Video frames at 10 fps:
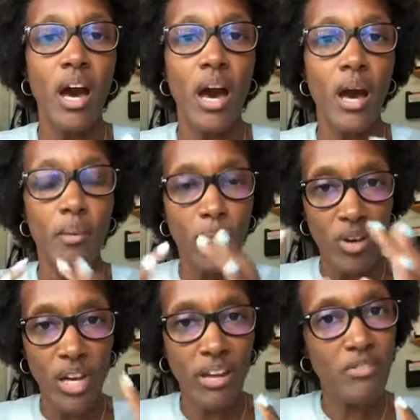
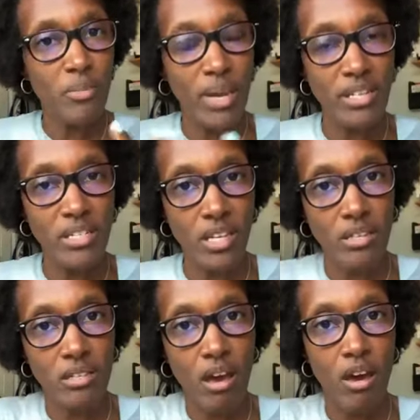kind of the
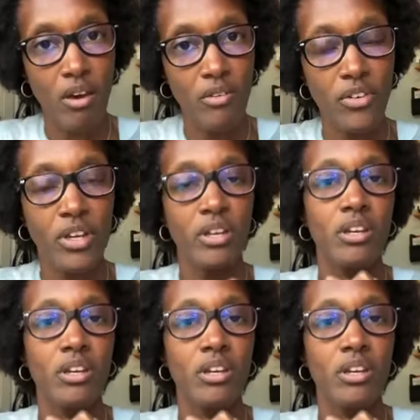basics of